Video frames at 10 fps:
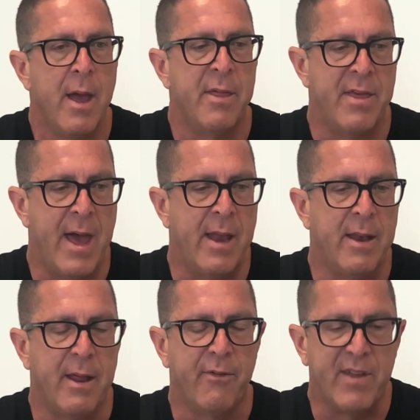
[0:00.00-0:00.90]
then
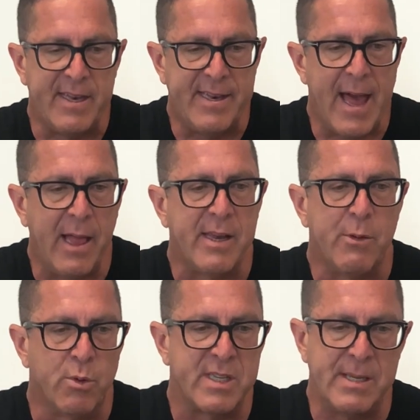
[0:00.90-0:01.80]
Fidelity
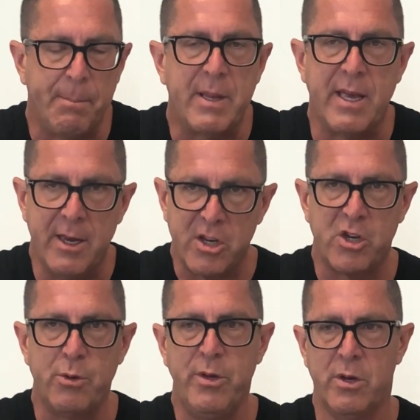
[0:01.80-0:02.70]
will simply
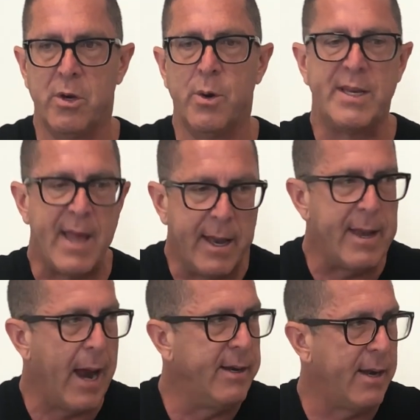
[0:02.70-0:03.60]
issue you a
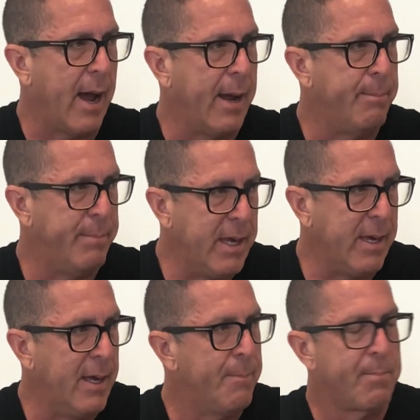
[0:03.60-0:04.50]

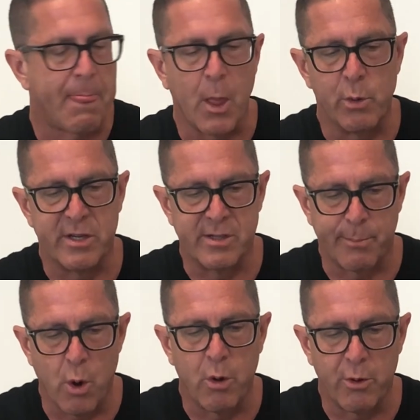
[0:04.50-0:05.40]
1099-B, which is a
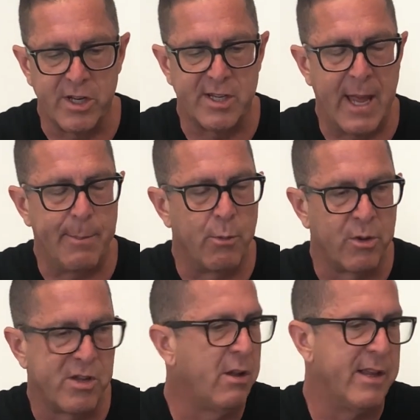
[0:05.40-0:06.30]
brokerage statement,
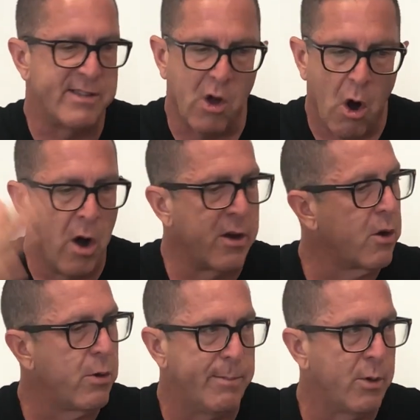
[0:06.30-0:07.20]
which they'll list all your
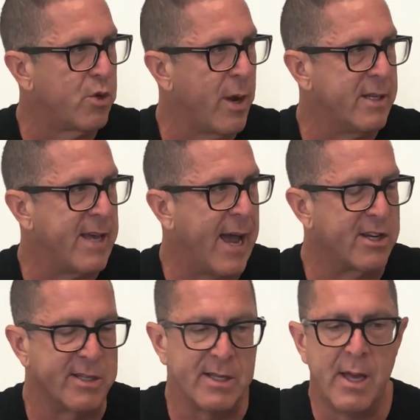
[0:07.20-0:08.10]
crypto
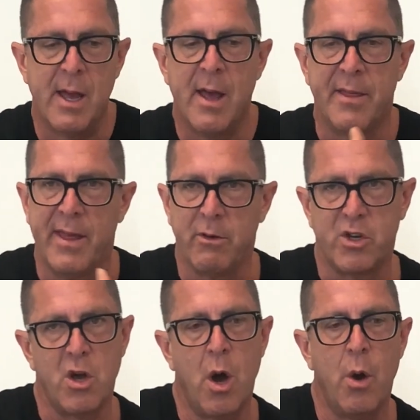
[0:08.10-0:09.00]
transactions. They'll
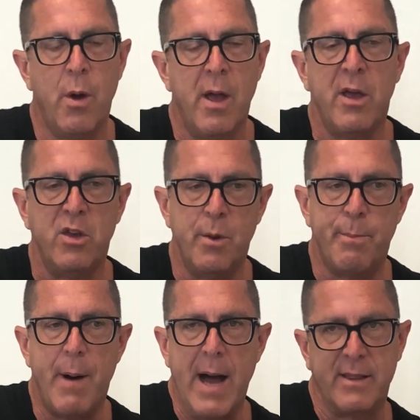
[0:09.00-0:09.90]
show you
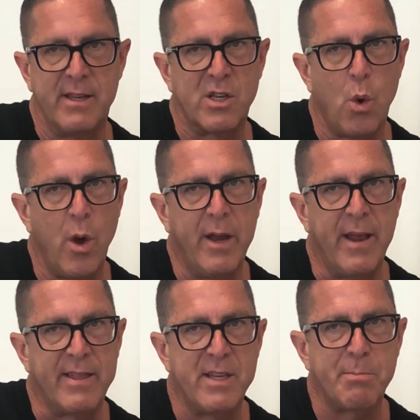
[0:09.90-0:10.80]
bought this coin
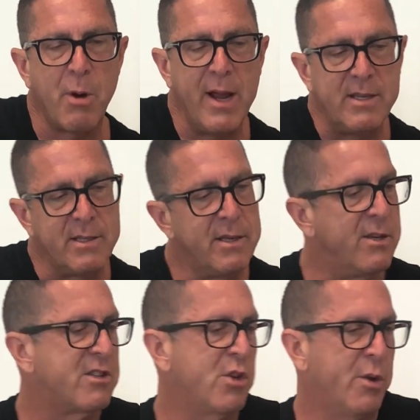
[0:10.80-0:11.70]
at this price, you
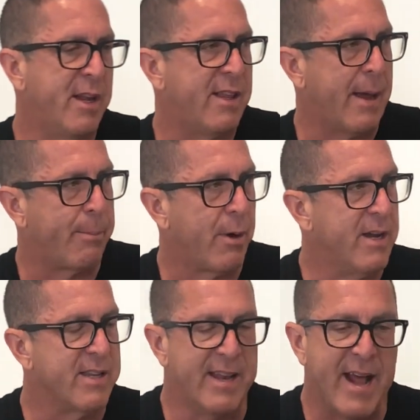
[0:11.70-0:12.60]
sold it at that
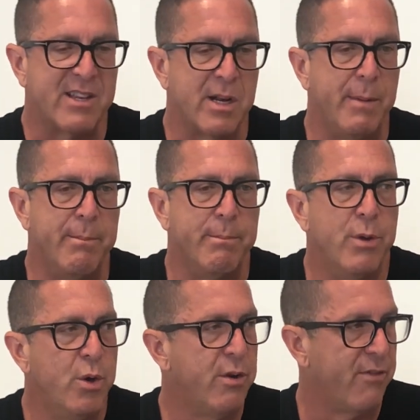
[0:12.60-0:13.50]
price. And that's going to be
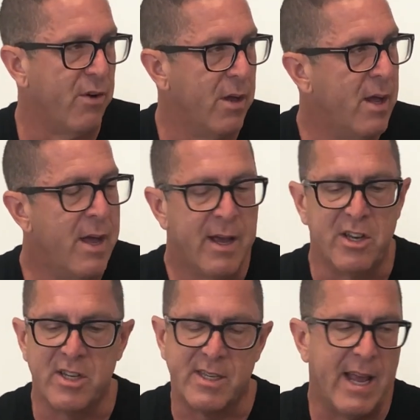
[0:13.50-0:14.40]
beautiful.
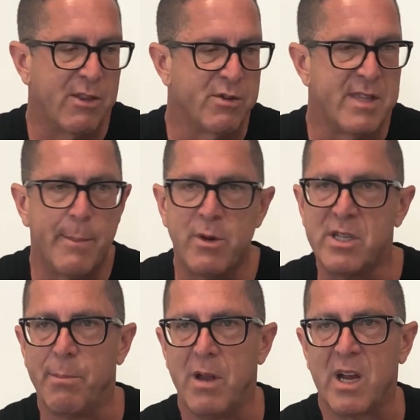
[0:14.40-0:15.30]
You just take those numbers,
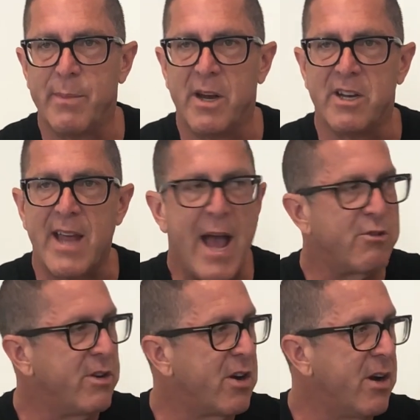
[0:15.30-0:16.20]
you plug them in on your
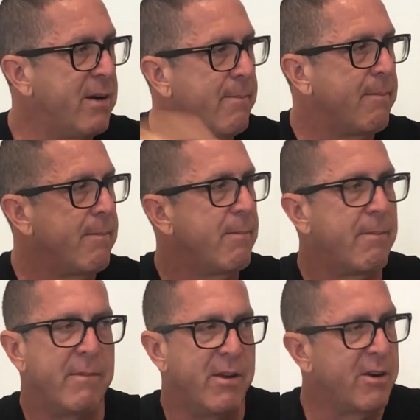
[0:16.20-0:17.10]
tax return,
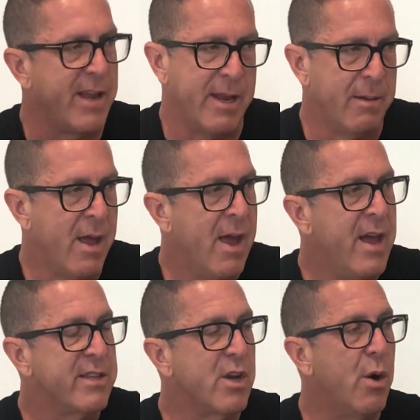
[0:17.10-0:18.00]
you're done.
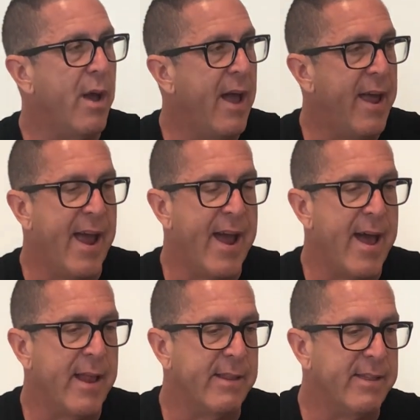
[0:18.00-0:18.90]
So,
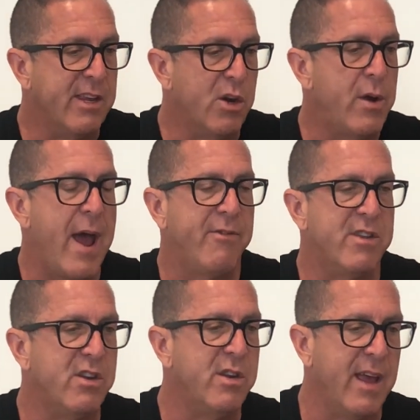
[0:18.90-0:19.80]
and you don't have to
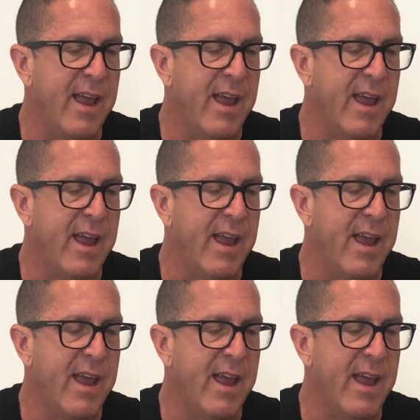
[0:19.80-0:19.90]
do,